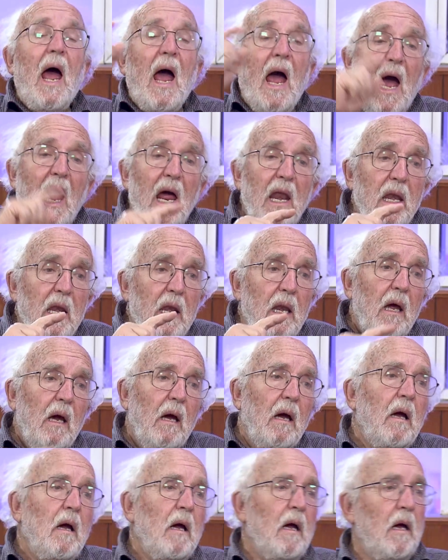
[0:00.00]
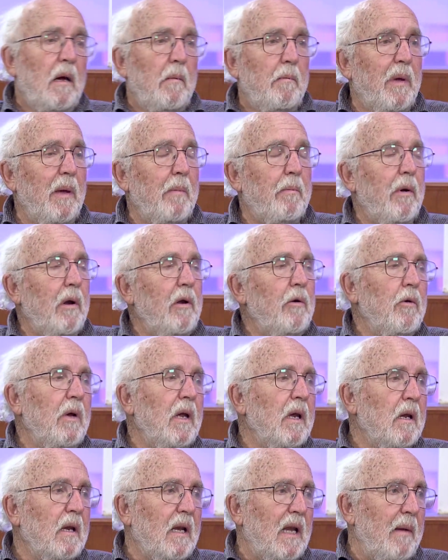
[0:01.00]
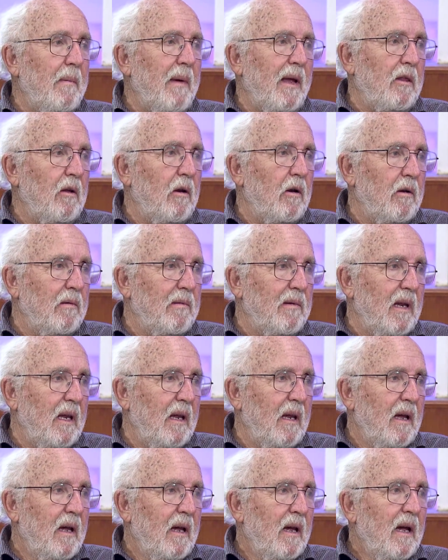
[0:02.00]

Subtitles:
and people doing climatology.